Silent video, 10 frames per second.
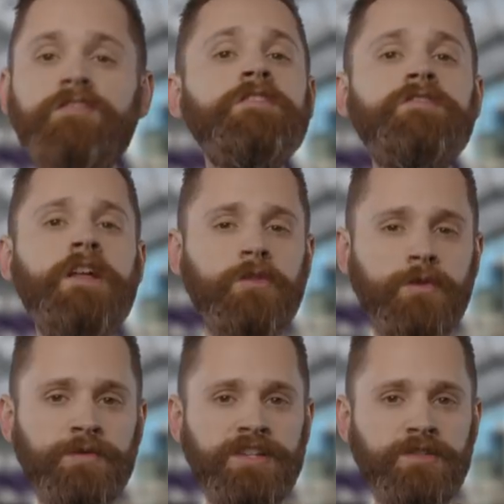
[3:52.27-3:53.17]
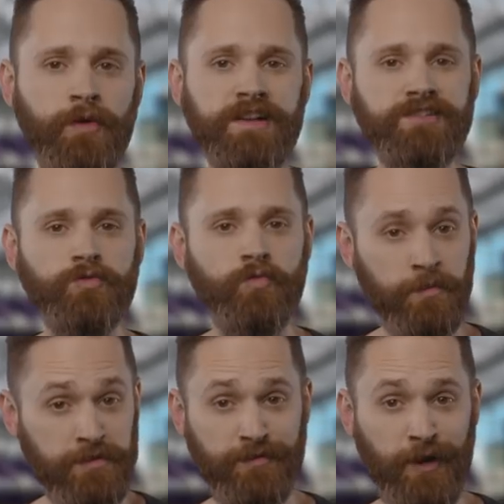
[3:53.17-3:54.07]
Even if they lose, his presence
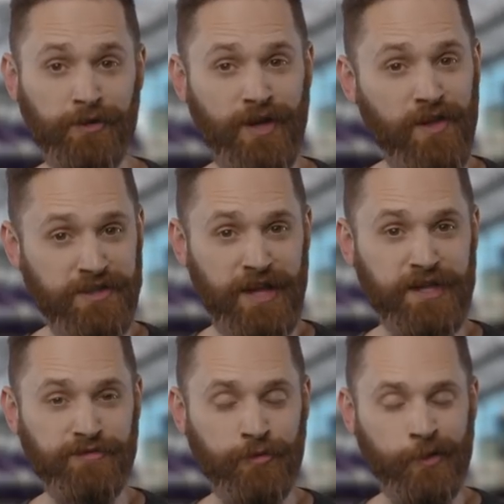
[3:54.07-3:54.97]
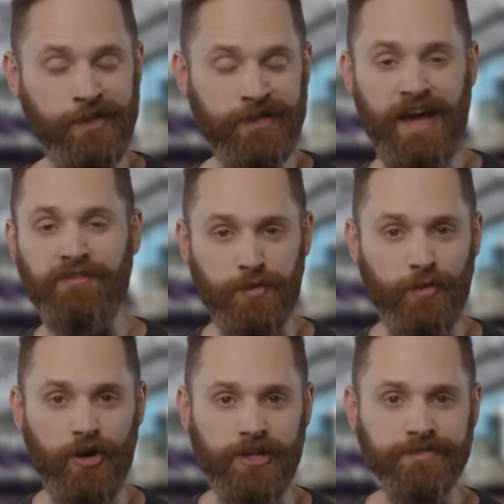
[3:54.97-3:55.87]
will be felt on the dance floor in the
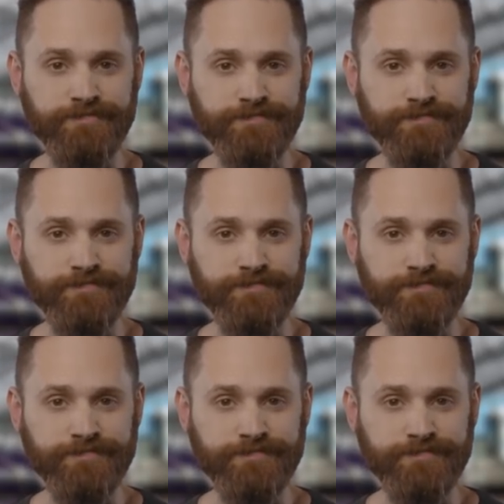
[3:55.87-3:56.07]
afterparty.